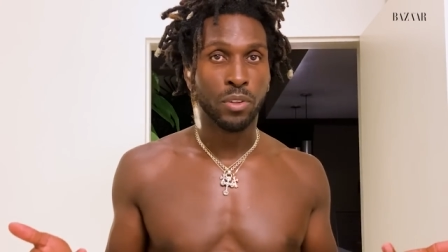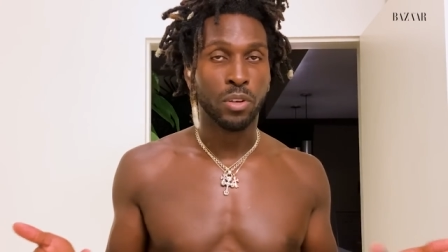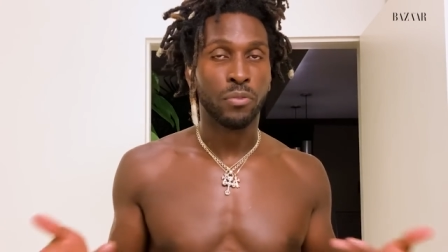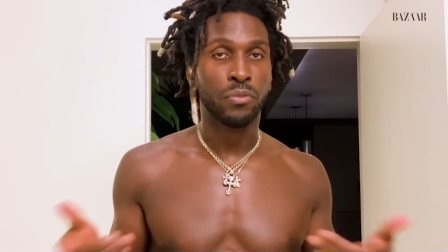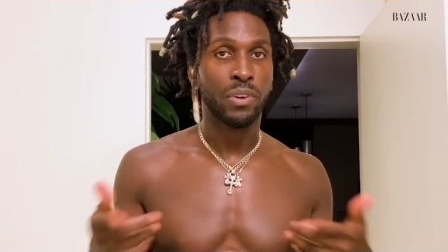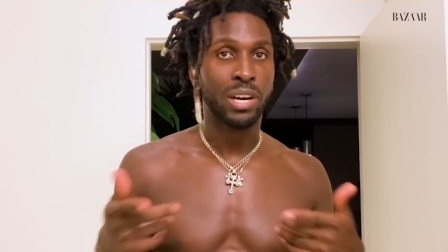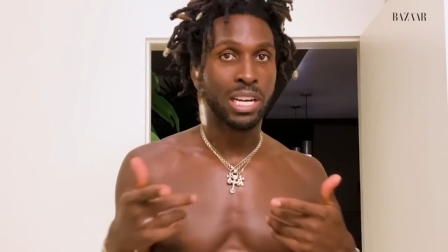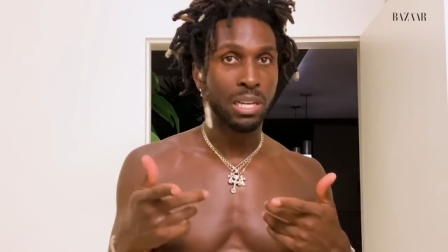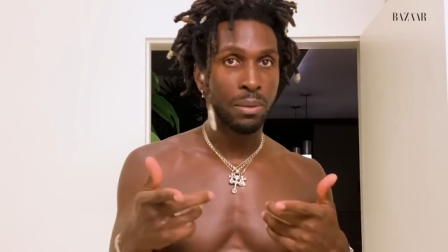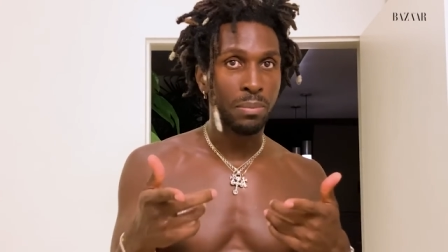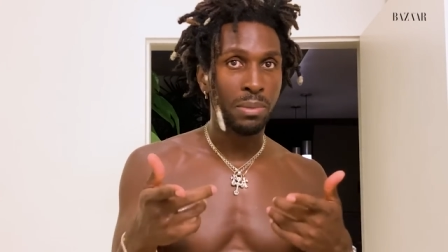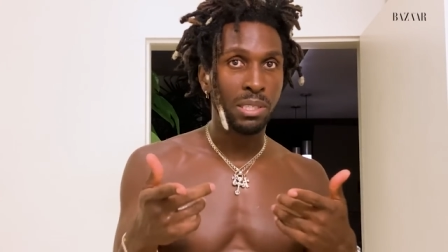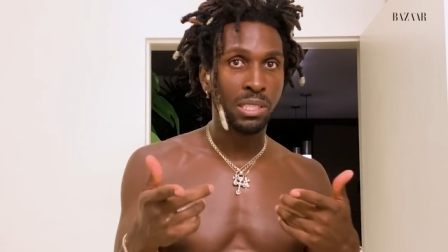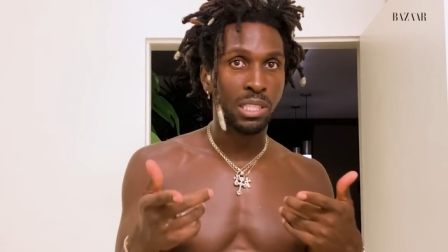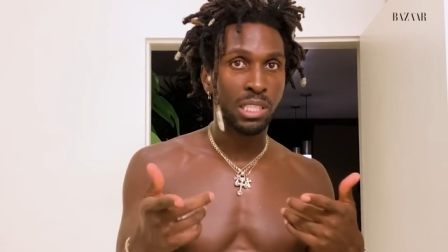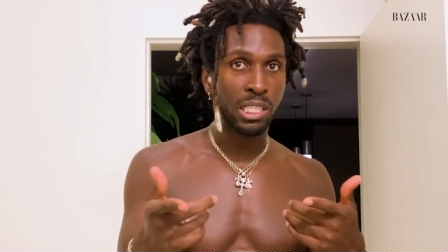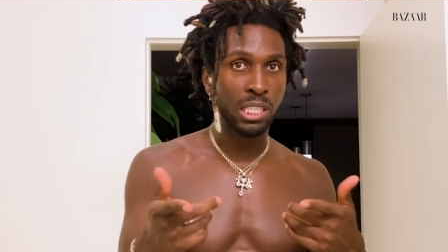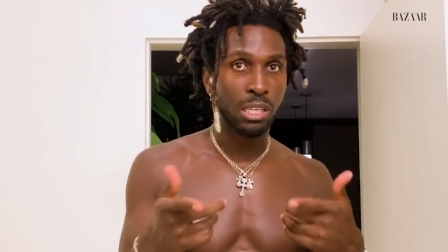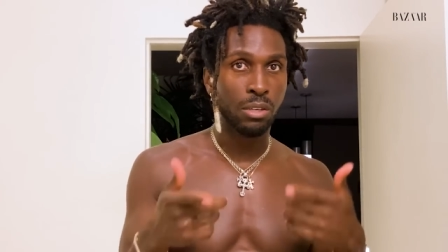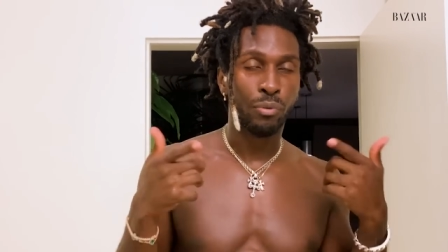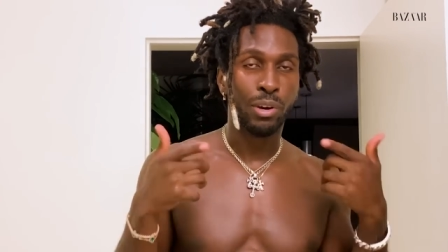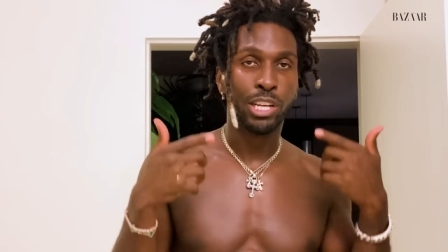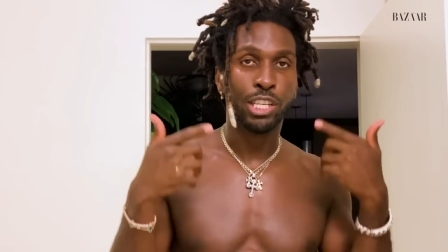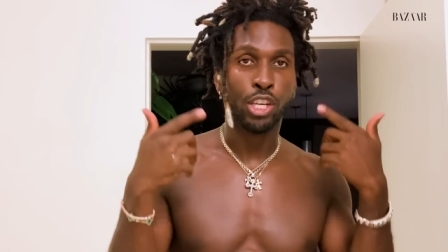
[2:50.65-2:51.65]
of vitamin
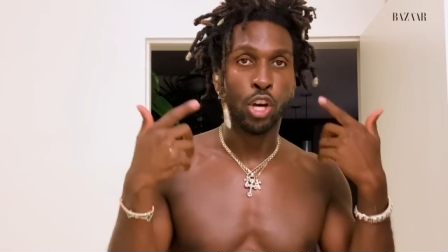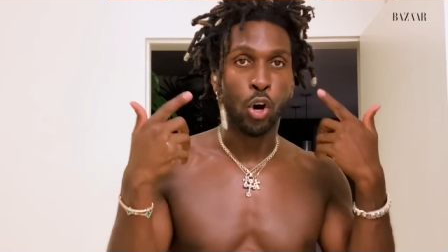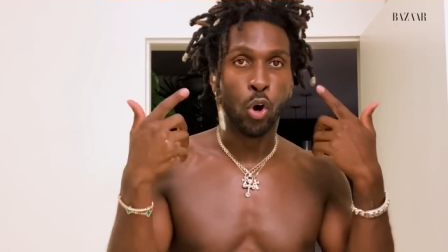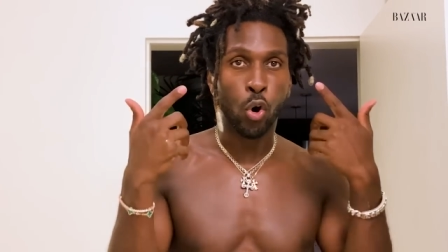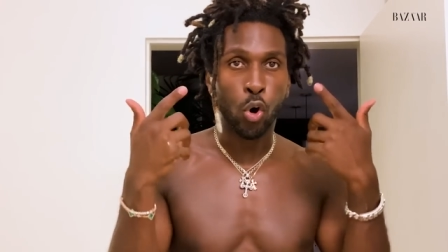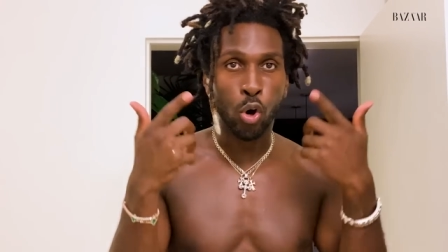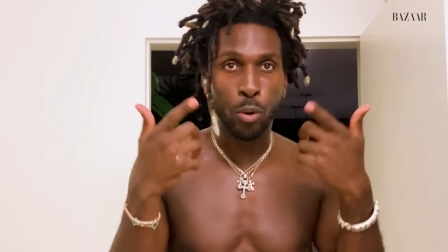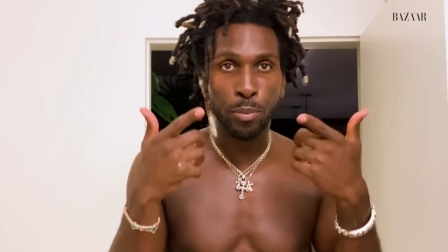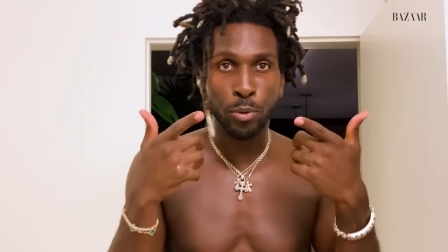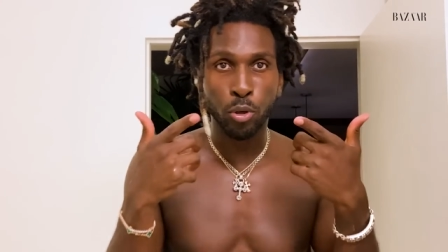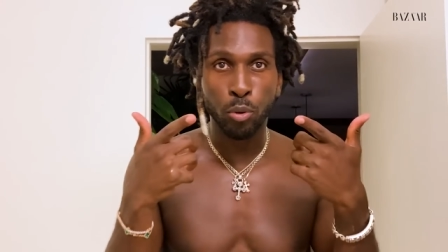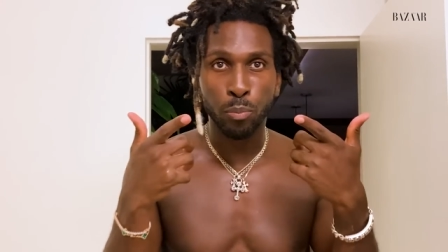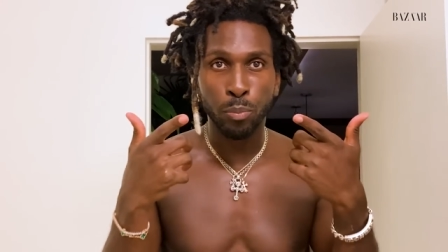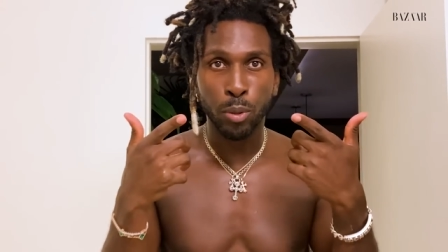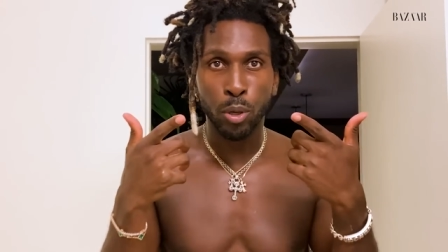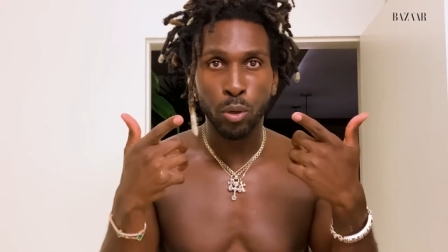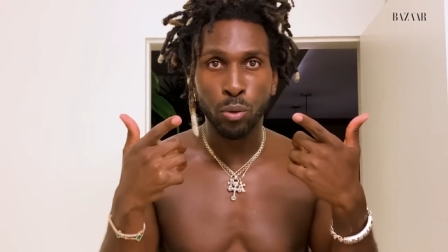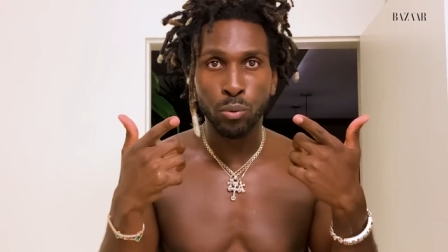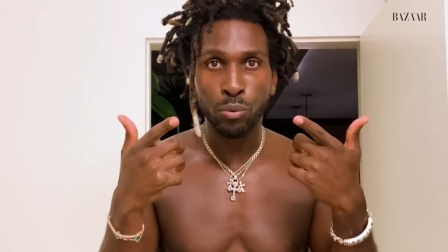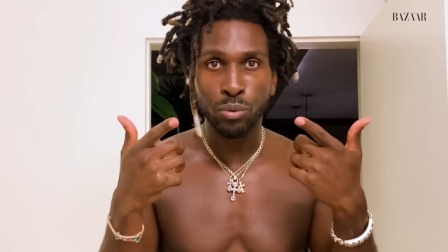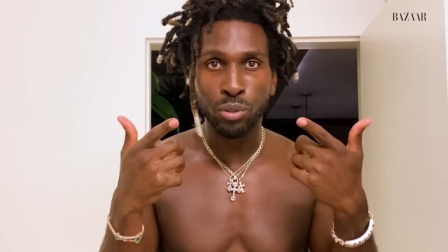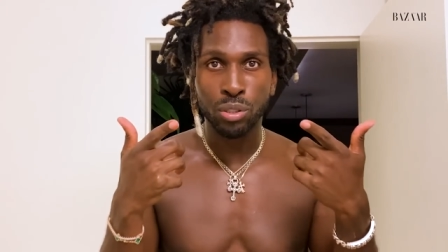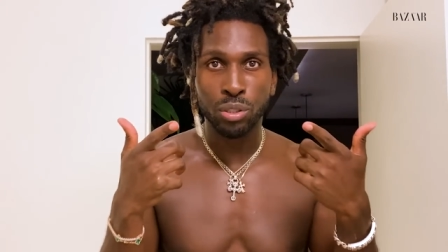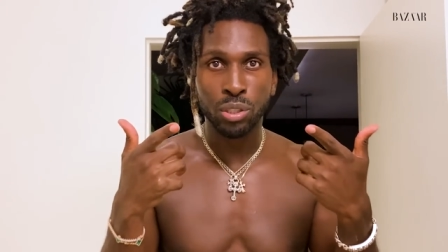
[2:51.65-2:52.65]
C around your orbital
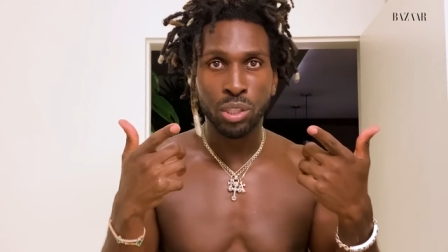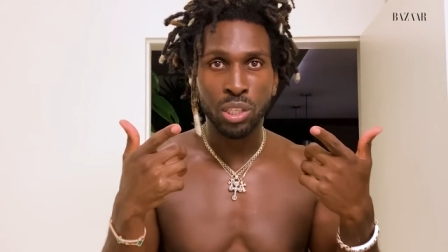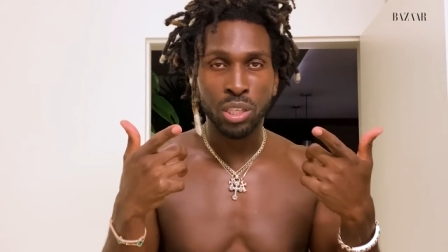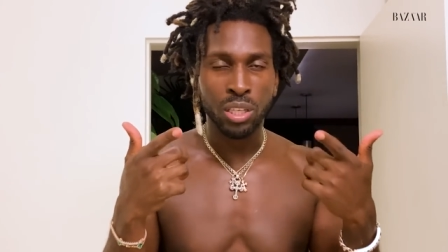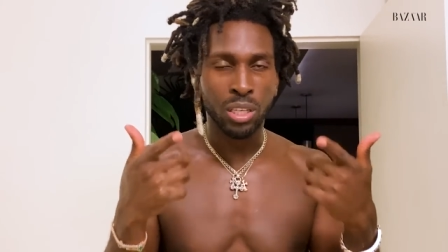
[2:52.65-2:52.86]
bones?